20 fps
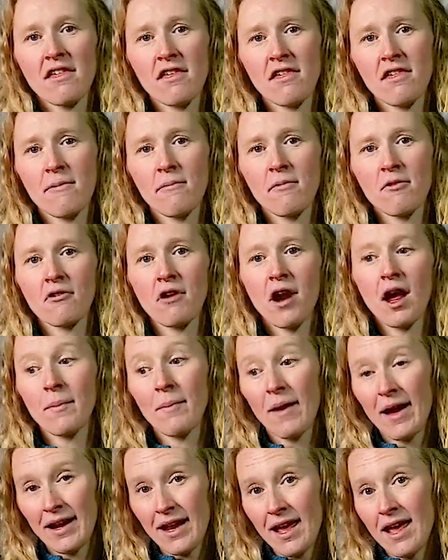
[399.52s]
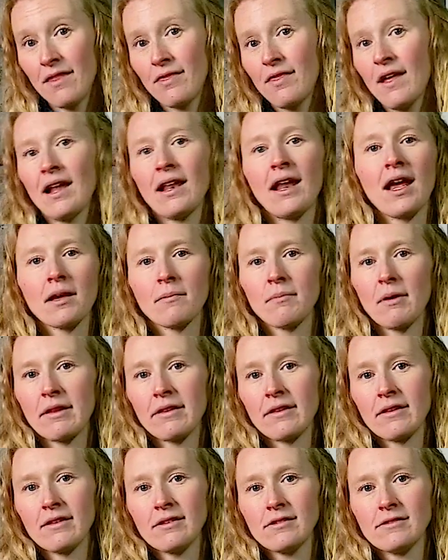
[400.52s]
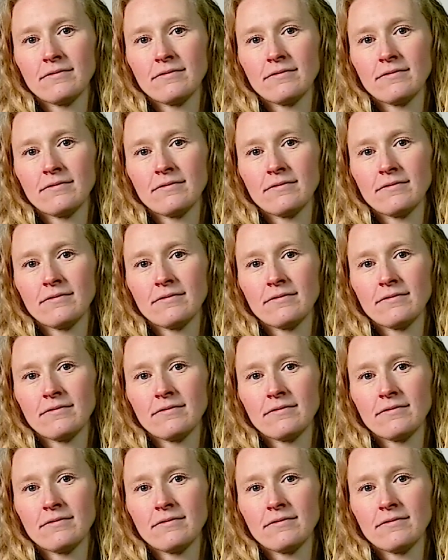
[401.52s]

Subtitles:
to subscribe and hit that like button.